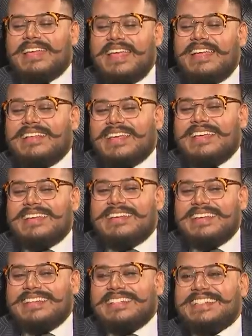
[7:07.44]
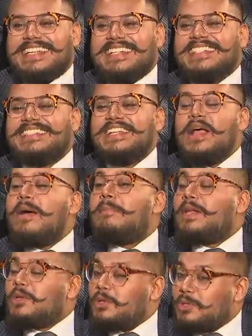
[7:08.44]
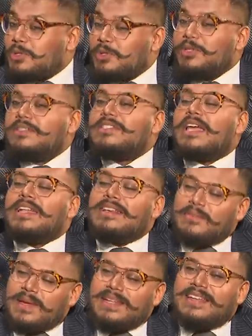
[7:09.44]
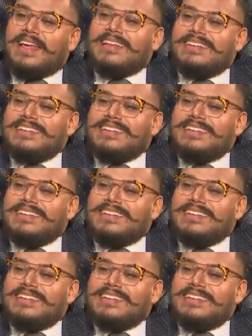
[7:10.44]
yeah, yeah, yeah. But you look good, Janik. Well done.